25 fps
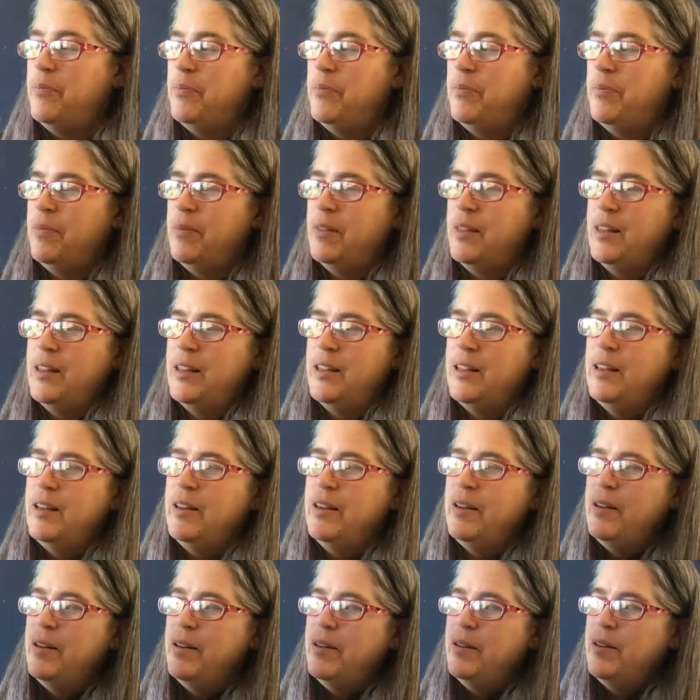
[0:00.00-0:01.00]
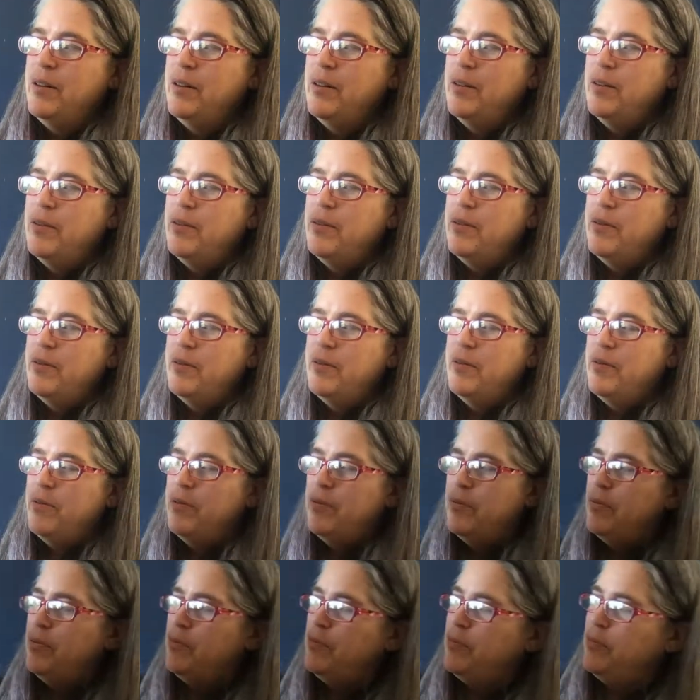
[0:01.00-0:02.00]

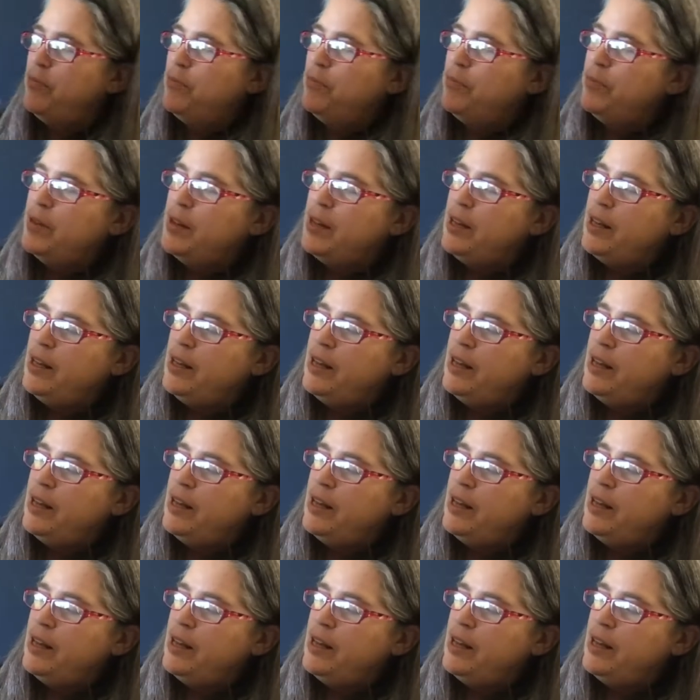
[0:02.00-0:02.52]
(no one is talking)